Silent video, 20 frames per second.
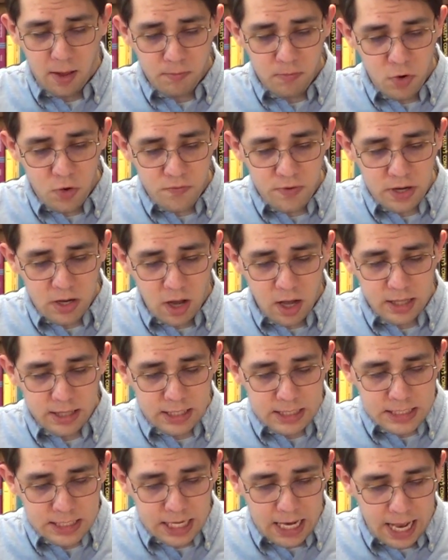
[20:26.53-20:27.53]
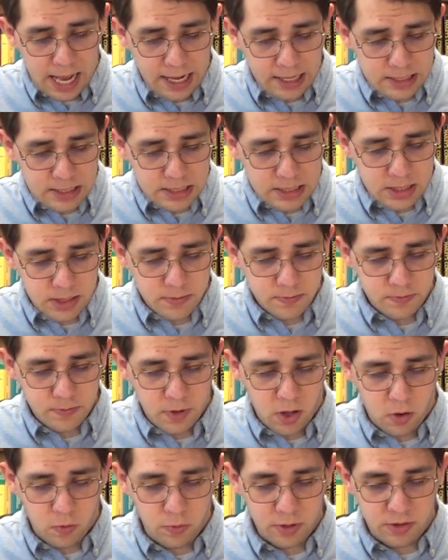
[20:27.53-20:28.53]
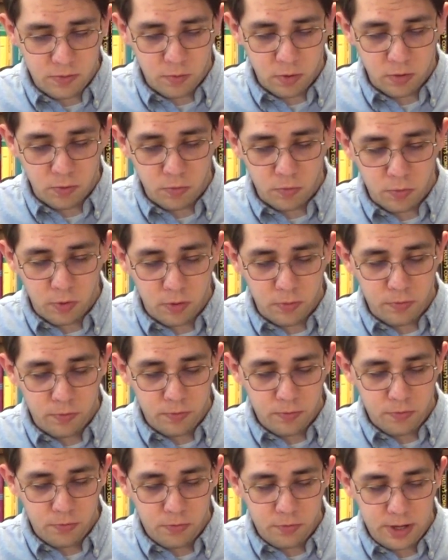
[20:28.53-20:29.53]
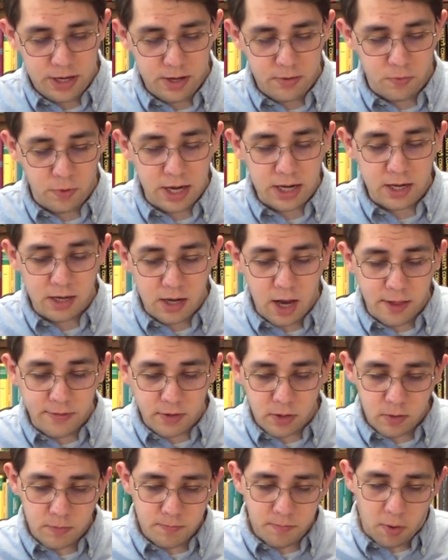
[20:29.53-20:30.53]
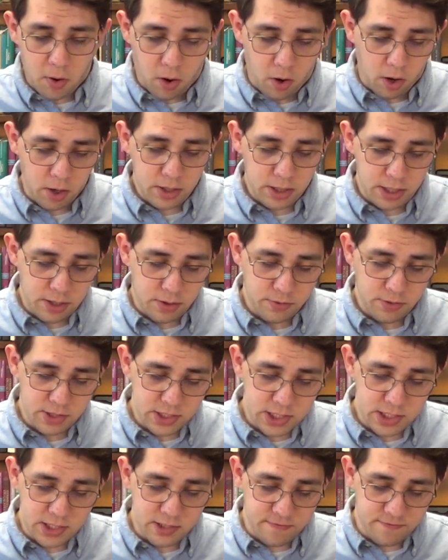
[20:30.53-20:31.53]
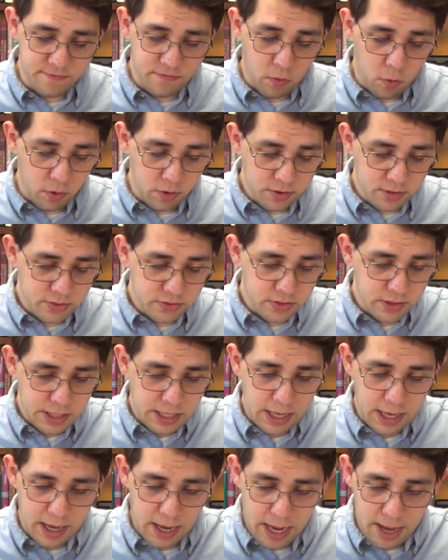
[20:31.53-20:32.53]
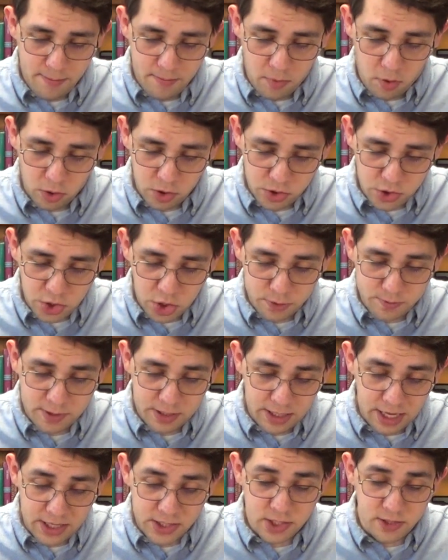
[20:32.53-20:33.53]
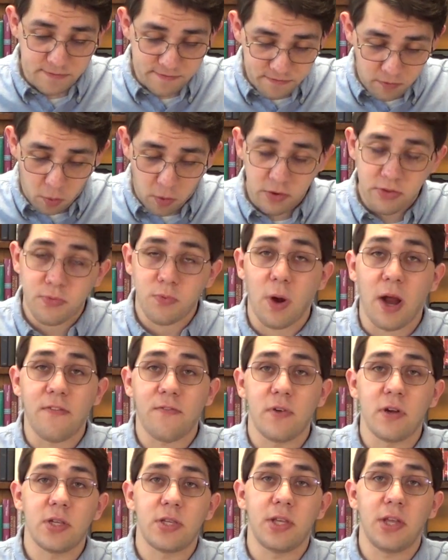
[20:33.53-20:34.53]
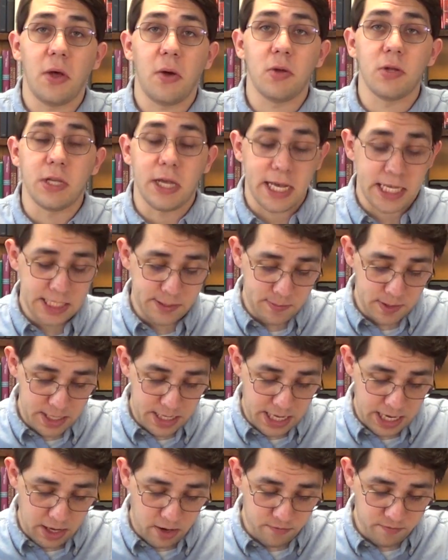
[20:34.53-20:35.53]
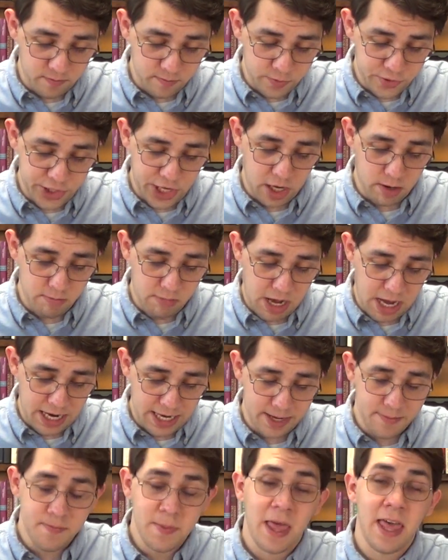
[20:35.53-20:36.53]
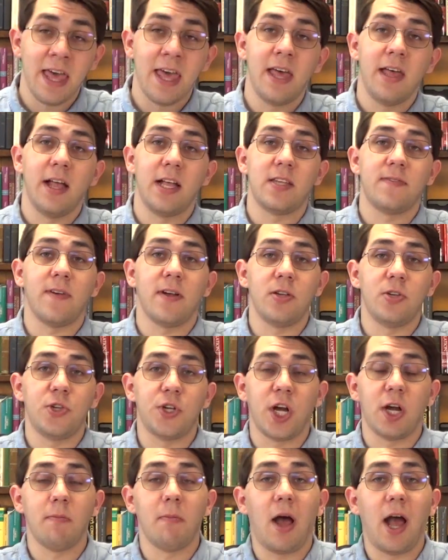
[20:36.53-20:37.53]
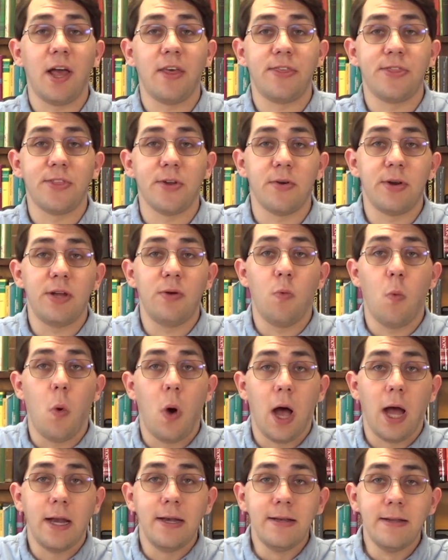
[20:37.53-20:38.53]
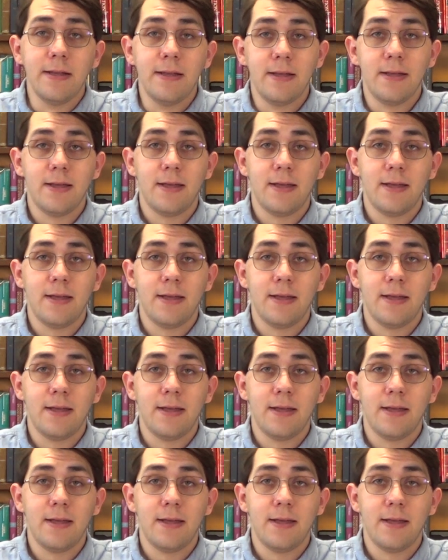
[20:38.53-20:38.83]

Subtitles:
moving on the text, we read another part. Now, this is the fourth, the fourth reference to the Old Testament here from Jeremiah. It's found in Jeremiah 31.